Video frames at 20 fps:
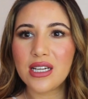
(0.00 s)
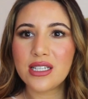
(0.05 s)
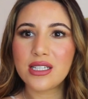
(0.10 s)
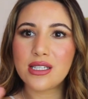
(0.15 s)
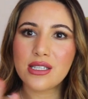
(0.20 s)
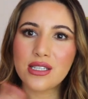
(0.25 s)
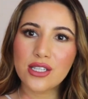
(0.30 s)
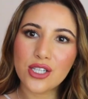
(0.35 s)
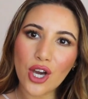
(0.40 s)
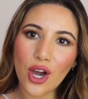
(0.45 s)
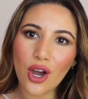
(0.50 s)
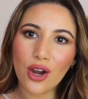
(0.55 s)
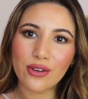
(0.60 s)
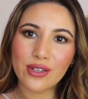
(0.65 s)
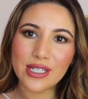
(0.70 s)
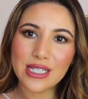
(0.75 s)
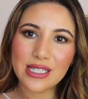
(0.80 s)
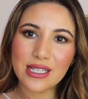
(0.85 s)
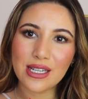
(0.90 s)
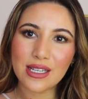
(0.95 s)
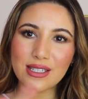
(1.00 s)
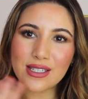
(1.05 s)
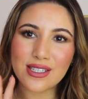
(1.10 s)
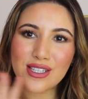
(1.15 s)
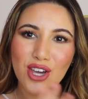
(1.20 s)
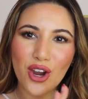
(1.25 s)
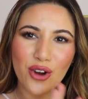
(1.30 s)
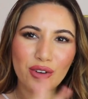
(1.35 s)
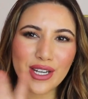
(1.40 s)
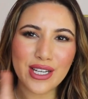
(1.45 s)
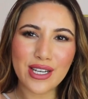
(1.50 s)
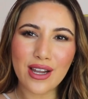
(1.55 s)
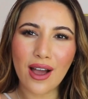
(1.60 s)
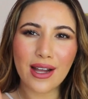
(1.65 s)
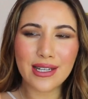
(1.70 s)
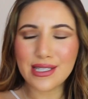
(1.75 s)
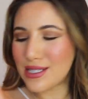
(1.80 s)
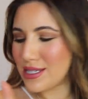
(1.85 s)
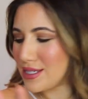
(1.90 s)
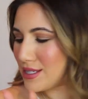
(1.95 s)
starry
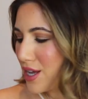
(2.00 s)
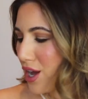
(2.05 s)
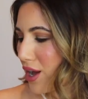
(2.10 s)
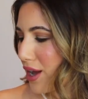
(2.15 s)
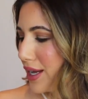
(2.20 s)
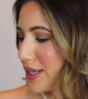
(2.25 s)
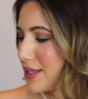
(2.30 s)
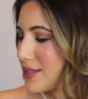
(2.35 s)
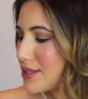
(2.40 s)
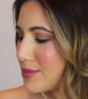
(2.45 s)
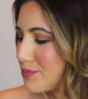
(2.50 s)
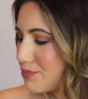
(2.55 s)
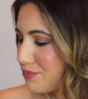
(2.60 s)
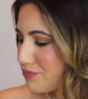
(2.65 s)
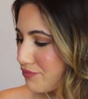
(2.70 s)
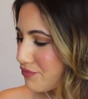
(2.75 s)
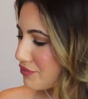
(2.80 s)
night designs.